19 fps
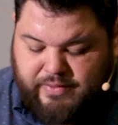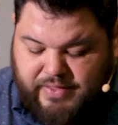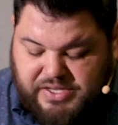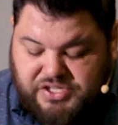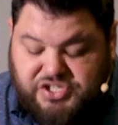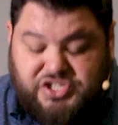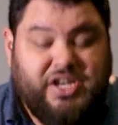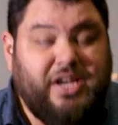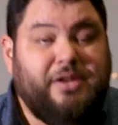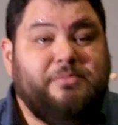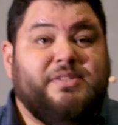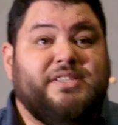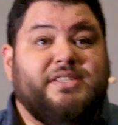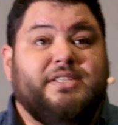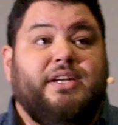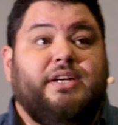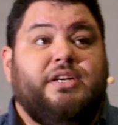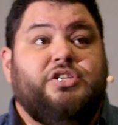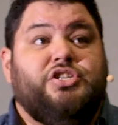that James
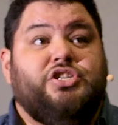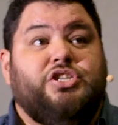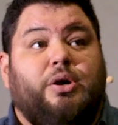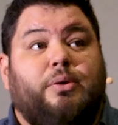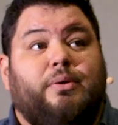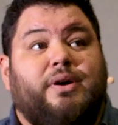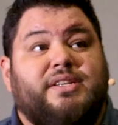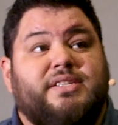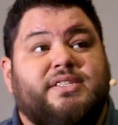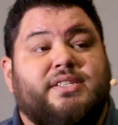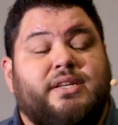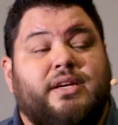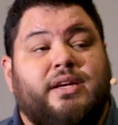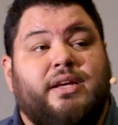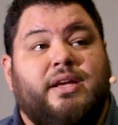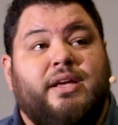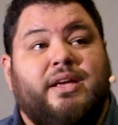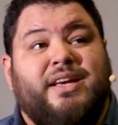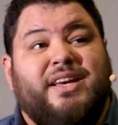is going to show us
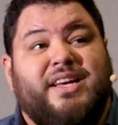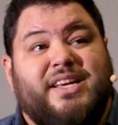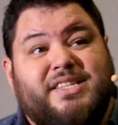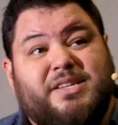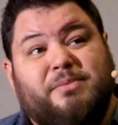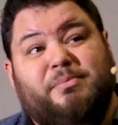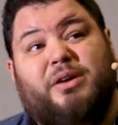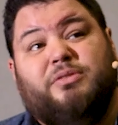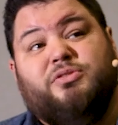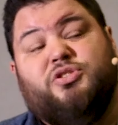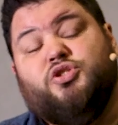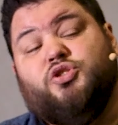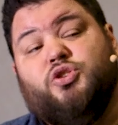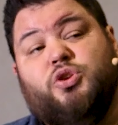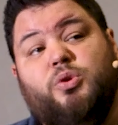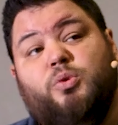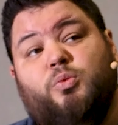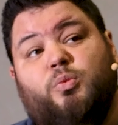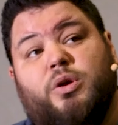is about
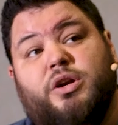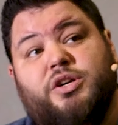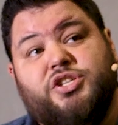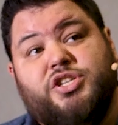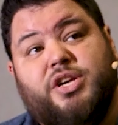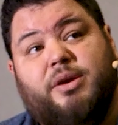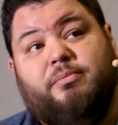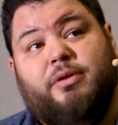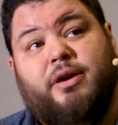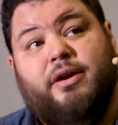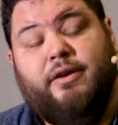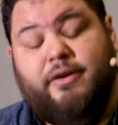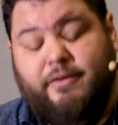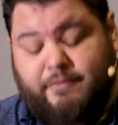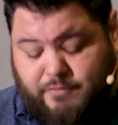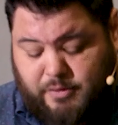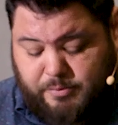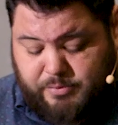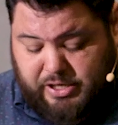true worship
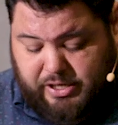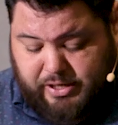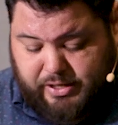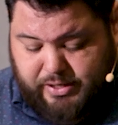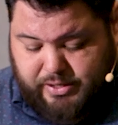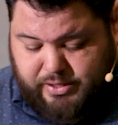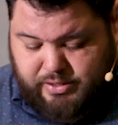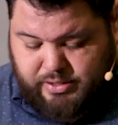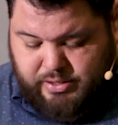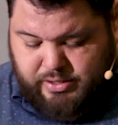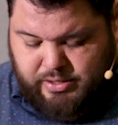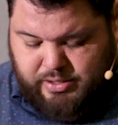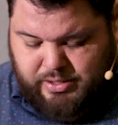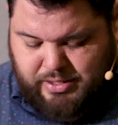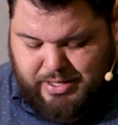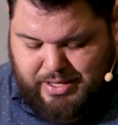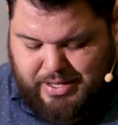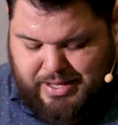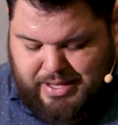from the heart
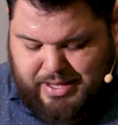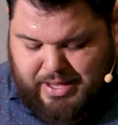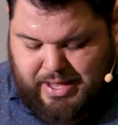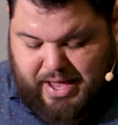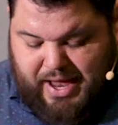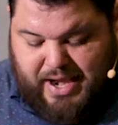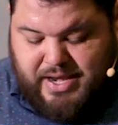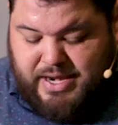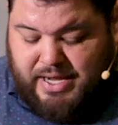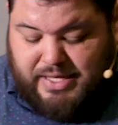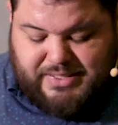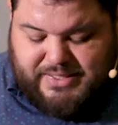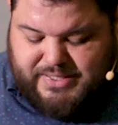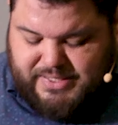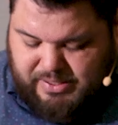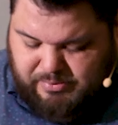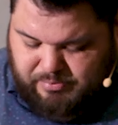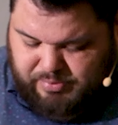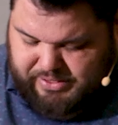and not
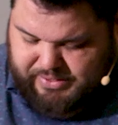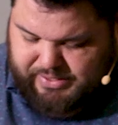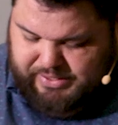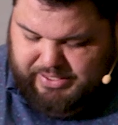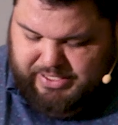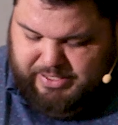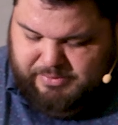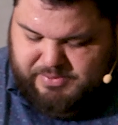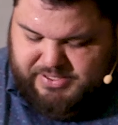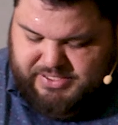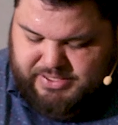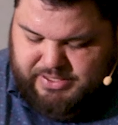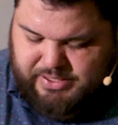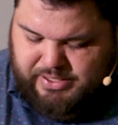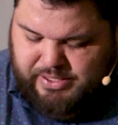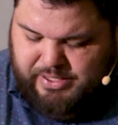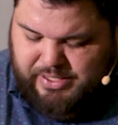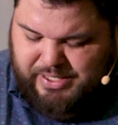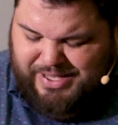simply the lips.
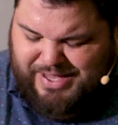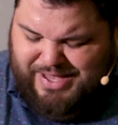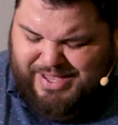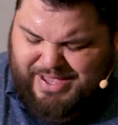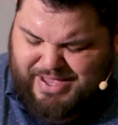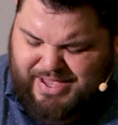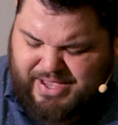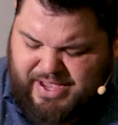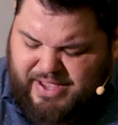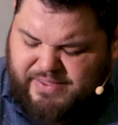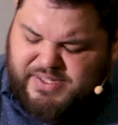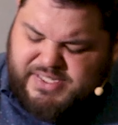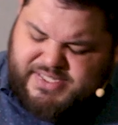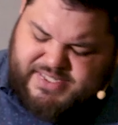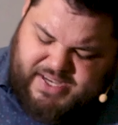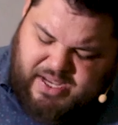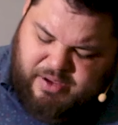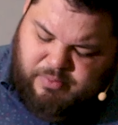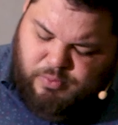In the
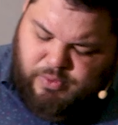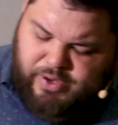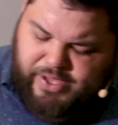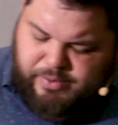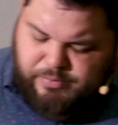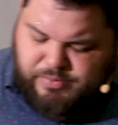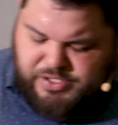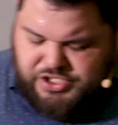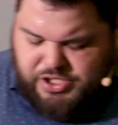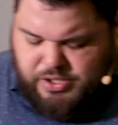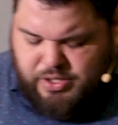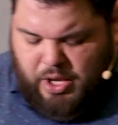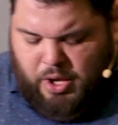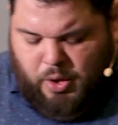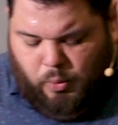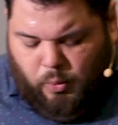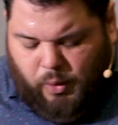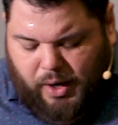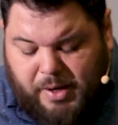same way, we should
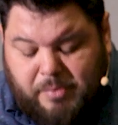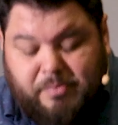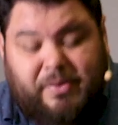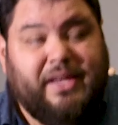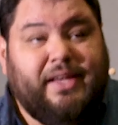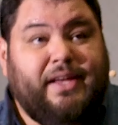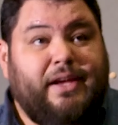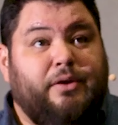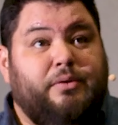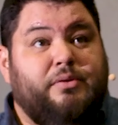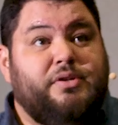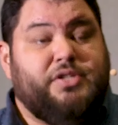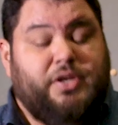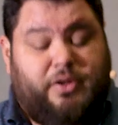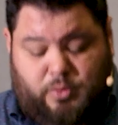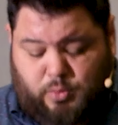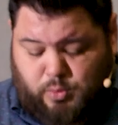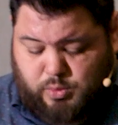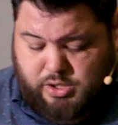want to be hearers
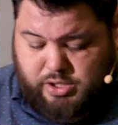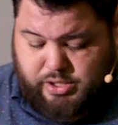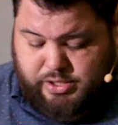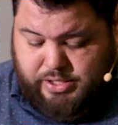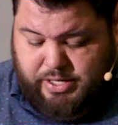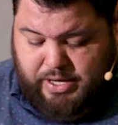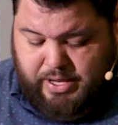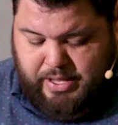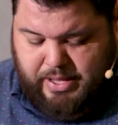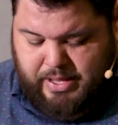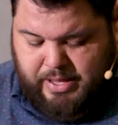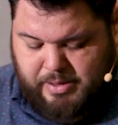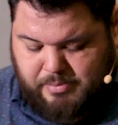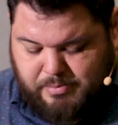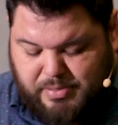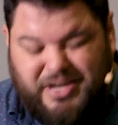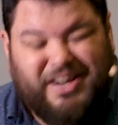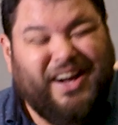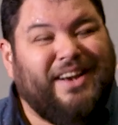of the word,
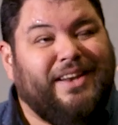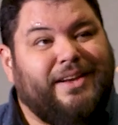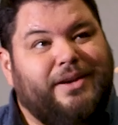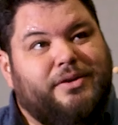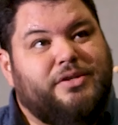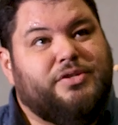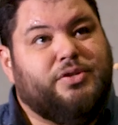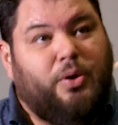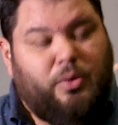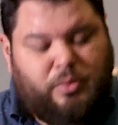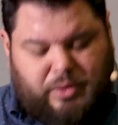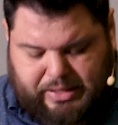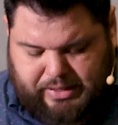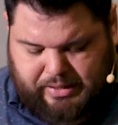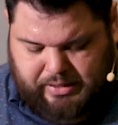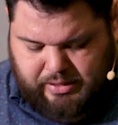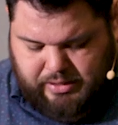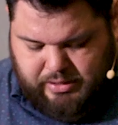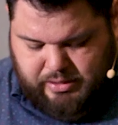but not hearers only.